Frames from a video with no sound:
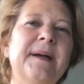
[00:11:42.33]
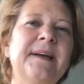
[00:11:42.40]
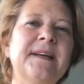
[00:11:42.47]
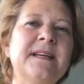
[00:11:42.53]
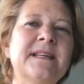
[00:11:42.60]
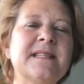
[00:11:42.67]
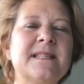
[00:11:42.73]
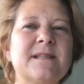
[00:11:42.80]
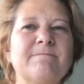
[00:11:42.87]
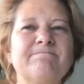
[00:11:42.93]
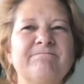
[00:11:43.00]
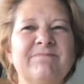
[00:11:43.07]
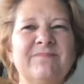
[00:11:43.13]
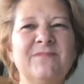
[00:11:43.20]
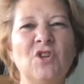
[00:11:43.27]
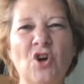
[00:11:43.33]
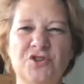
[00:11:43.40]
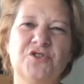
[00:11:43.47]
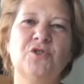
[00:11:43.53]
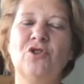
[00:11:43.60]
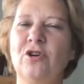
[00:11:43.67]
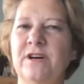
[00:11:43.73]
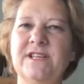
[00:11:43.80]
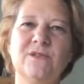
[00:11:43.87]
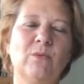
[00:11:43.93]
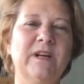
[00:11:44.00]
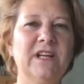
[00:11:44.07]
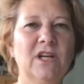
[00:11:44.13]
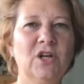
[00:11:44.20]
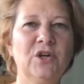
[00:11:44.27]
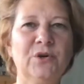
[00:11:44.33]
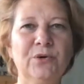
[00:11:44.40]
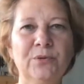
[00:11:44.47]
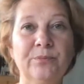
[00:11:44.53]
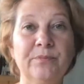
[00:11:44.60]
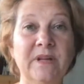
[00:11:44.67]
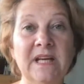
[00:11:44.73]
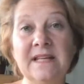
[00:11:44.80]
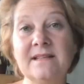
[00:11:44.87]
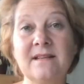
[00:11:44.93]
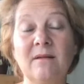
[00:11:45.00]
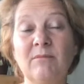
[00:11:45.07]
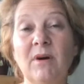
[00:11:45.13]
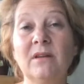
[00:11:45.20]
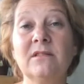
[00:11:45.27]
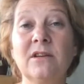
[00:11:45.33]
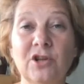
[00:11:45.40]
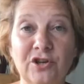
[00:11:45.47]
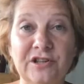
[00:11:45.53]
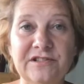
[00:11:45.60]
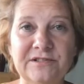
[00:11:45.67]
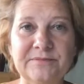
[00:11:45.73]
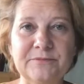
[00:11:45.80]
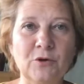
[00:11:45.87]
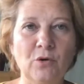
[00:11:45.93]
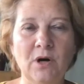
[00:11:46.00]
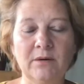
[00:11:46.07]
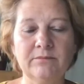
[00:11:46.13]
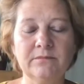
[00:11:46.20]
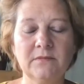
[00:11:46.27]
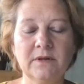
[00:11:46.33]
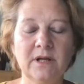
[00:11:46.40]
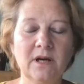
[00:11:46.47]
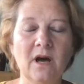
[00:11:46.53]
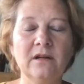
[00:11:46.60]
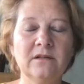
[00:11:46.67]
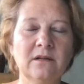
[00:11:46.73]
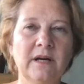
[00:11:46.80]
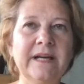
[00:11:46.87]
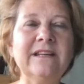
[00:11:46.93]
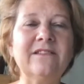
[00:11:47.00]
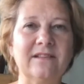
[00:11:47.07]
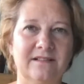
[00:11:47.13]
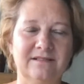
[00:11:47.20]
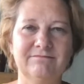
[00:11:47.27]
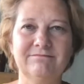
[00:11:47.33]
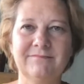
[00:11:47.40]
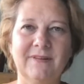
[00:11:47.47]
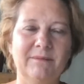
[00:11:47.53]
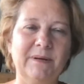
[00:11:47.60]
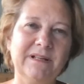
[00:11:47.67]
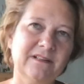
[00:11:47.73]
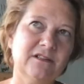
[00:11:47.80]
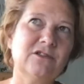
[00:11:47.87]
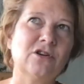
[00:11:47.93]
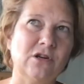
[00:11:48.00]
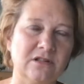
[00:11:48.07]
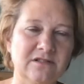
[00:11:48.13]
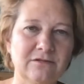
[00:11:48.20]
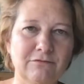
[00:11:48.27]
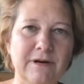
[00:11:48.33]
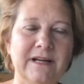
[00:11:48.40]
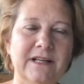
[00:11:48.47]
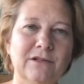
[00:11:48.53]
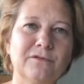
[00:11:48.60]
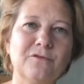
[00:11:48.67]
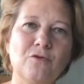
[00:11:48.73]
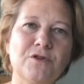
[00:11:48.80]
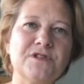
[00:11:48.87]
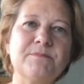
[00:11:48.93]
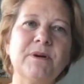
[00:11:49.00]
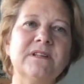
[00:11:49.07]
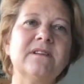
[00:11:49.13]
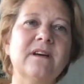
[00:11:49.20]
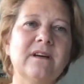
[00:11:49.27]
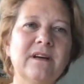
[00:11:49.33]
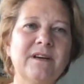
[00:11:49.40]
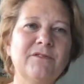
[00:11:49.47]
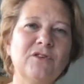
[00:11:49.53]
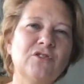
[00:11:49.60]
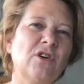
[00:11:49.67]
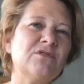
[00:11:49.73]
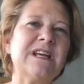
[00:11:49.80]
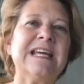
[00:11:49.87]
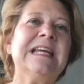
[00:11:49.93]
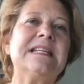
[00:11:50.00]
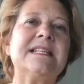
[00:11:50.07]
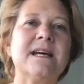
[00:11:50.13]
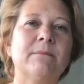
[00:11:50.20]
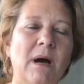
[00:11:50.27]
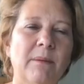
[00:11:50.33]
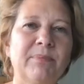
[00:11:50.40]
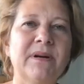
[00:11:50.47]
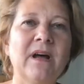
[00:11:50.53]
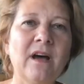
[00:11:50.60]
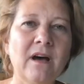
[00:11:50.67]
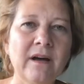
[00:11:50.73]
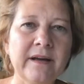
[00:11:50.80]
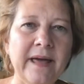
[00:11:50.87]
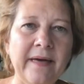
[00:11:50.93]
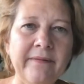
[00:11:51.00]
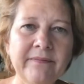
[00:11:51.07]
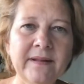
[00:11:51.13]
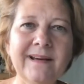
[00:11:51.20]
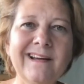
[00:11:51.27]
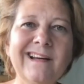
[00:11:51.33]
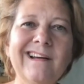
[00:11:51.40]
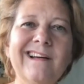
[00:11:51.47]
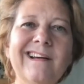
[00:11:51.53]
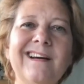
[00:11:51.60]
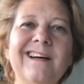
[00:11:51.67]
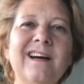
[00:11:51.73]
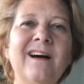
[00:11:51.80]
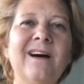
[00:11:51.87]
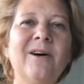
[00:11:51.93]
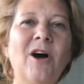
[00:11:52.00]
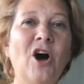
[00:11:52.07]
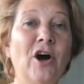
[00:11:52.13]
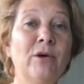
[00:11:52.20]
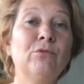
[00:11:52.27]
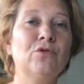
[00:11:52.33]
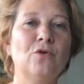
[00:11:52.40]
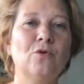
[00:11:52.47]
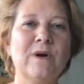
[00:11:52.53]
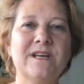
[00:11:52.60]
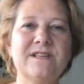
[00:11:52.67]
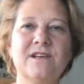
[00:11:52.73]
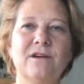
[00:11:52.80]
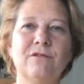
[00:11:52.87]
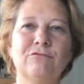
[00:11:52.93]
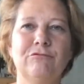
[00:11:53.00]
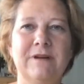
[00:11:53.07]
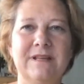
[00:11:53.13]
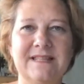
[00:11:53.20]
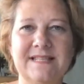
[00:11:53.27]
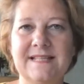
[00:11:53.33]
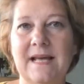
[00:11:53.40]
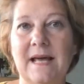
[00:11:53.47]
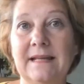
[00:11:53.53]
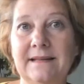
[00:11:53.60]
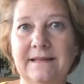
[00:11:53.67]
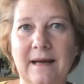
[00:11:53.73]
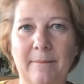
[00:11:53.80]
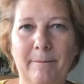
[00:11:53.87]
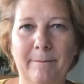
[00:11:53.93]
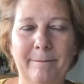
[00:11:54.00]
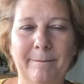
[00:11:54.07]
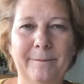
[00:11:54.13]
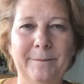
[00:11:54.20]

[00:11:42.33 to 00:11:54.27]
is not so nice when you eat them uncooked or unheated. I mean, they're cooked already, of course, but if you don't heat them up again, I would always rinse them.